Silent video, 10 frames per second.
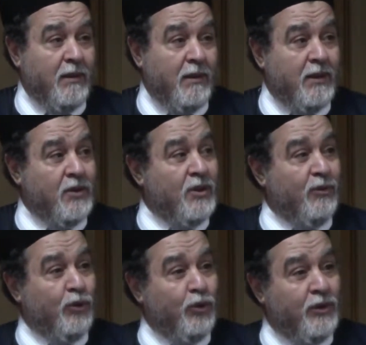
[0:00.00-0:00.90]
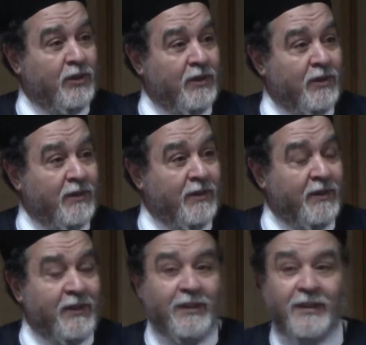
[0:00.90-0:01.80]
There's the food.
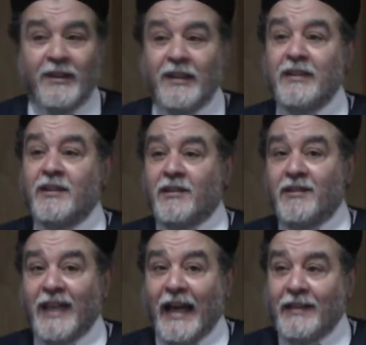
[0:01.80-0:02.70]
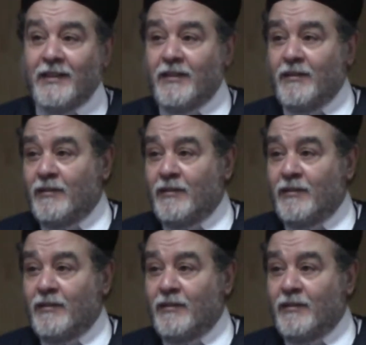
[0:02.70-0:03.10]
Eat it, Dad.